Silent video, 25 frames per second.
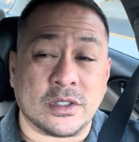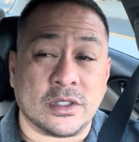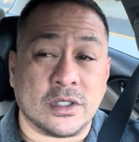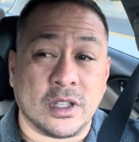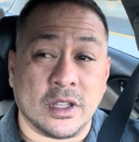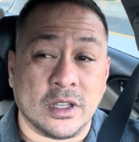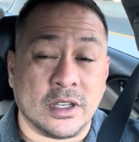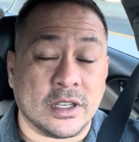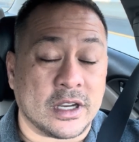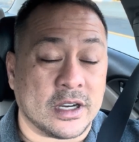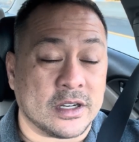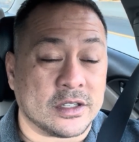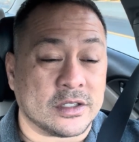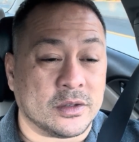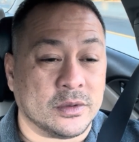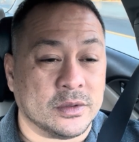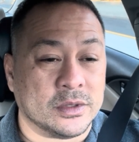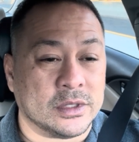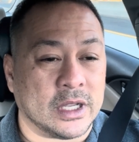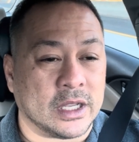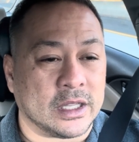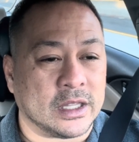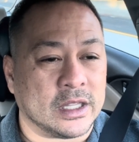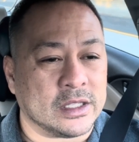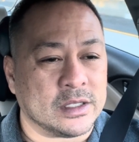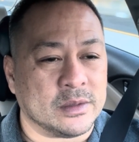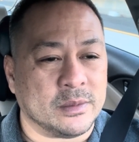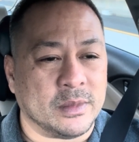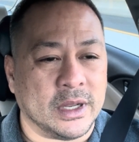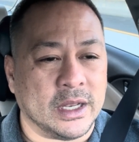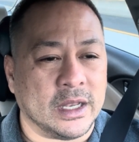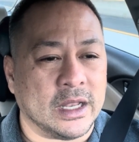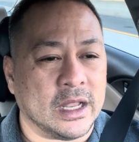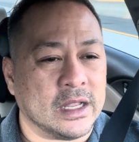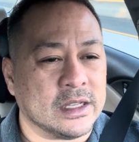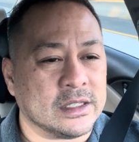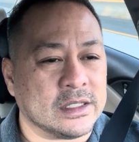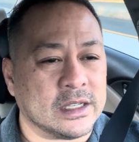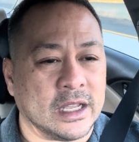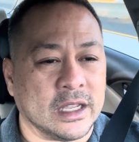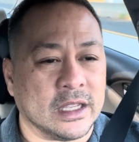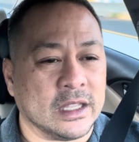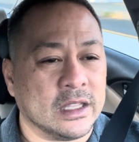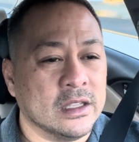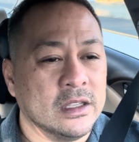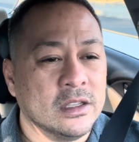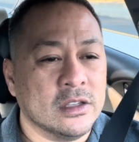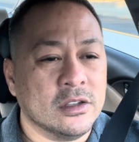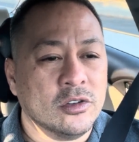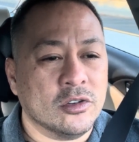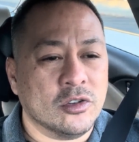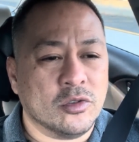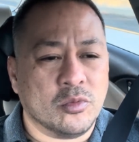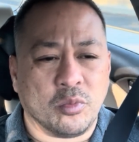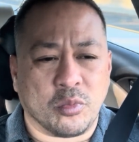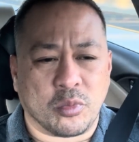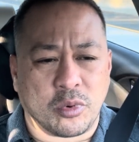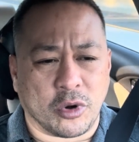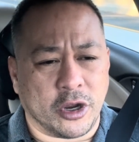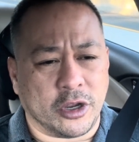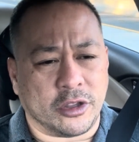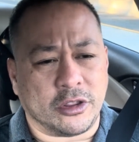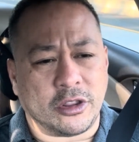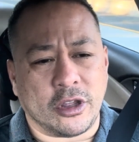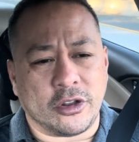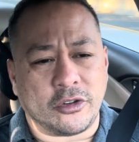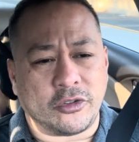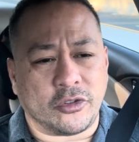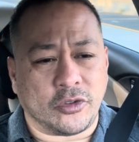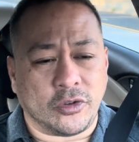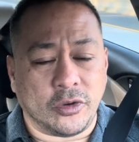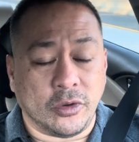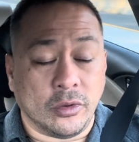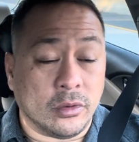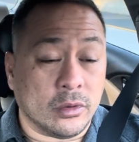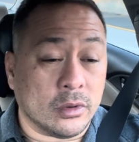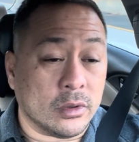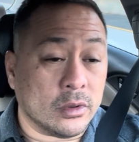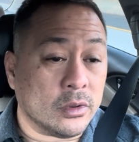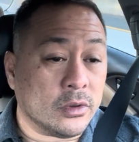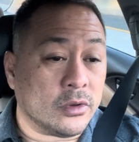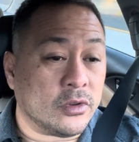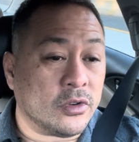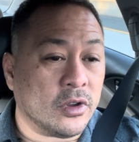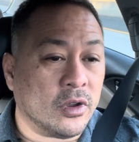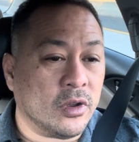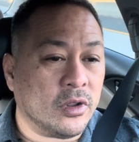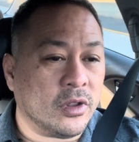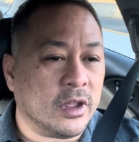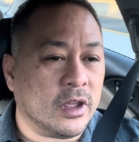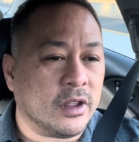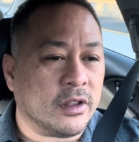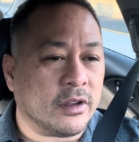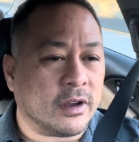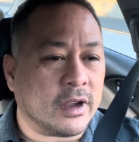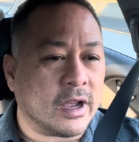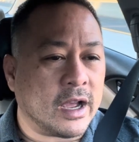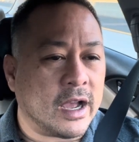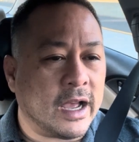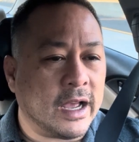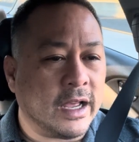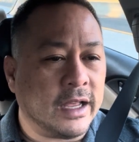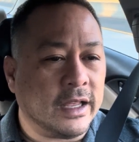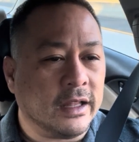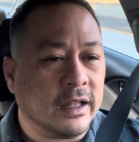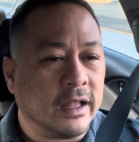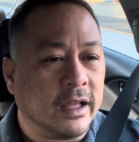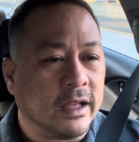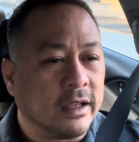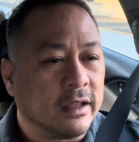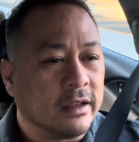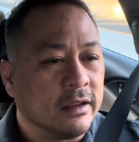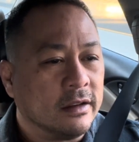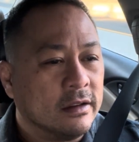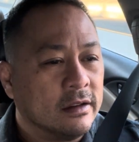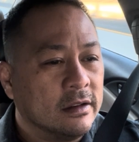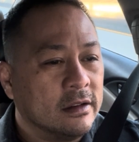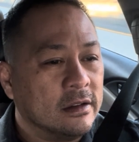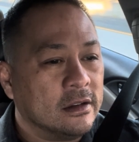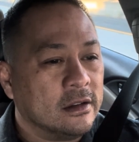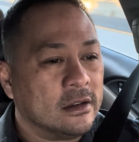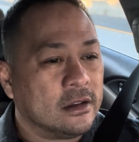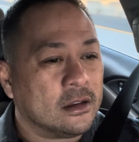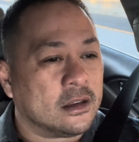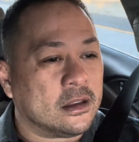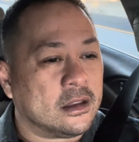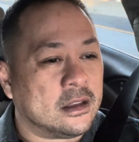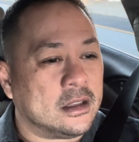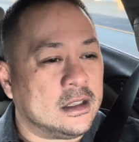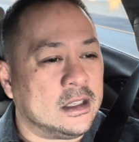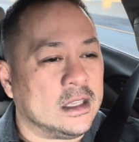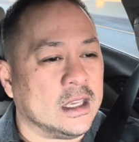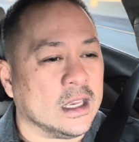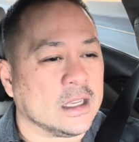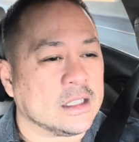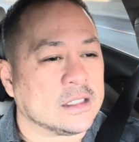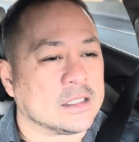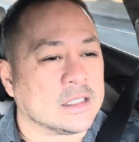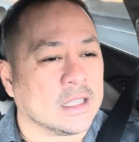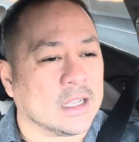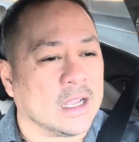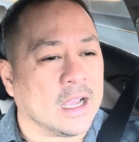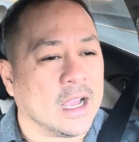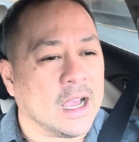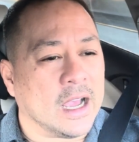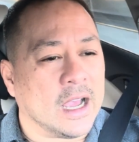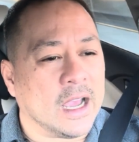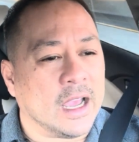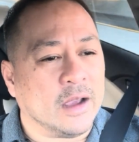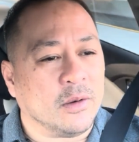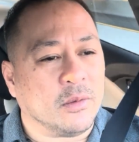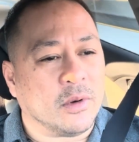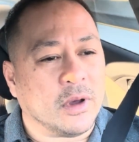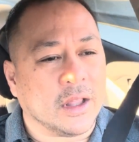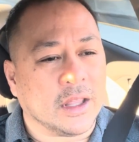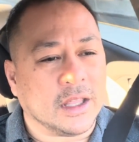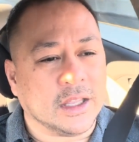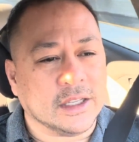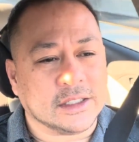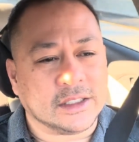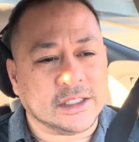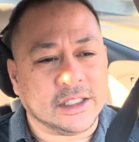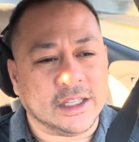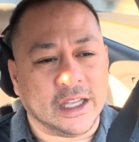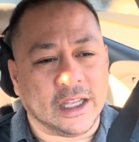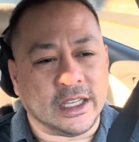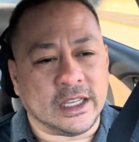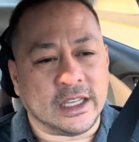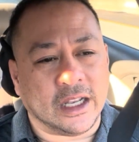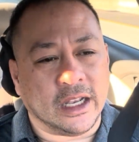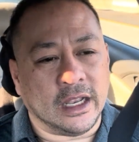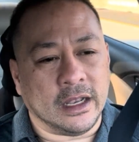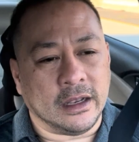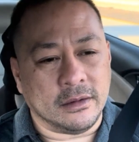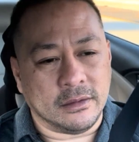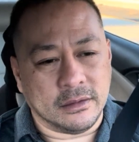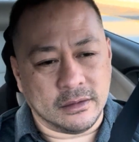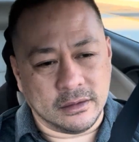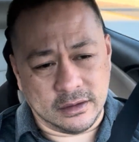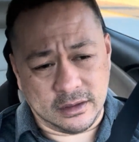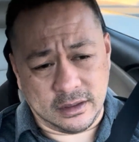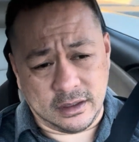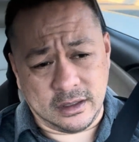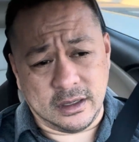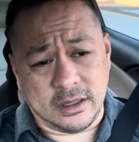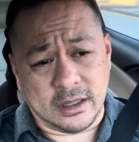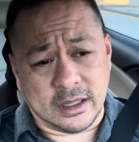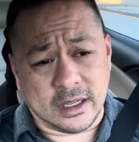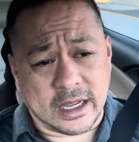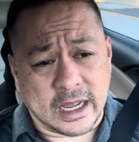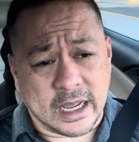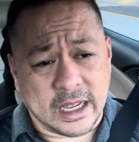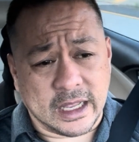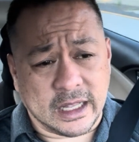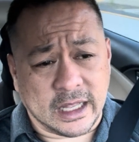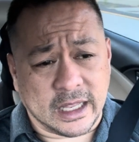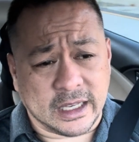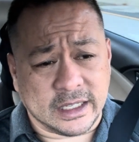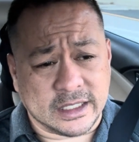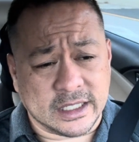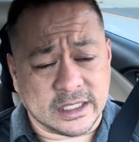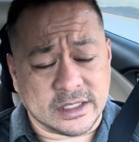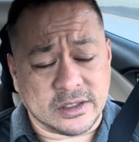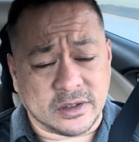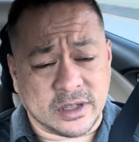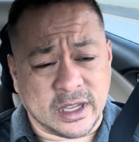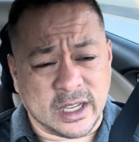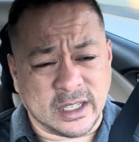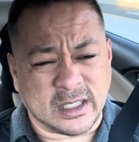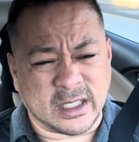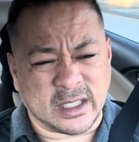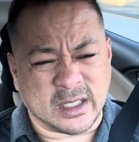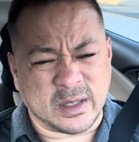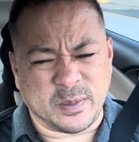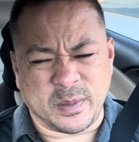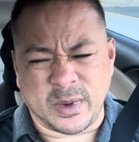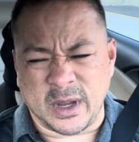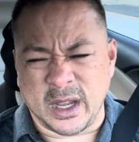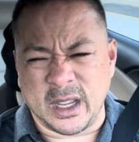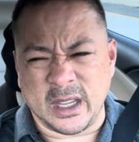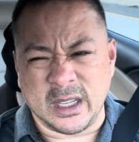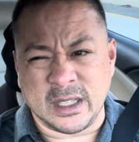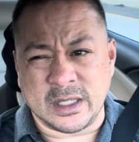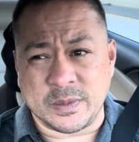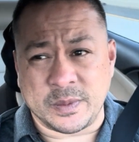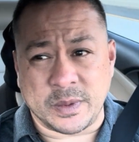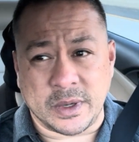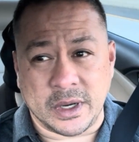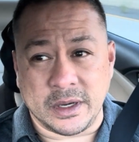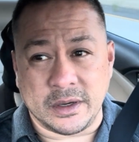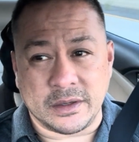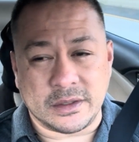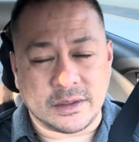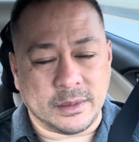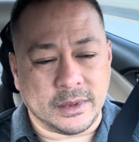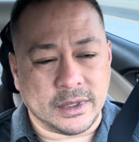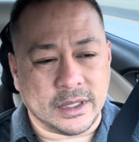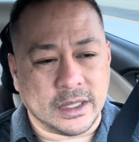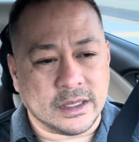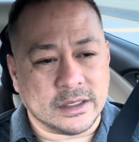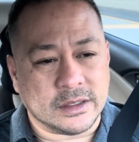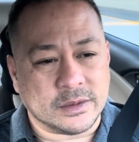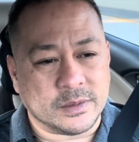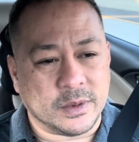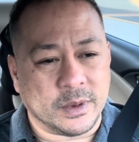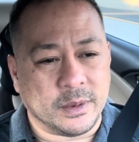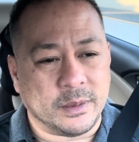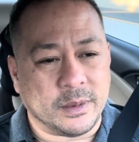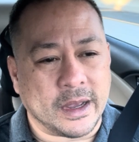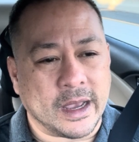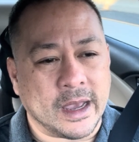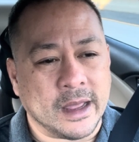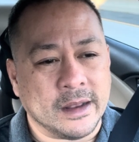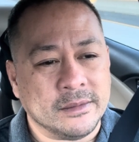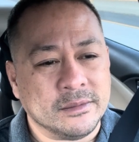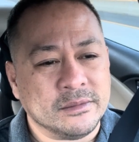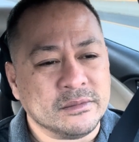entire school was like this. And my dad's like, break that student. So the other guy like kicks the guy while he's kicking it, and the guy like dislocates his spine or something like that. It's pretty bad.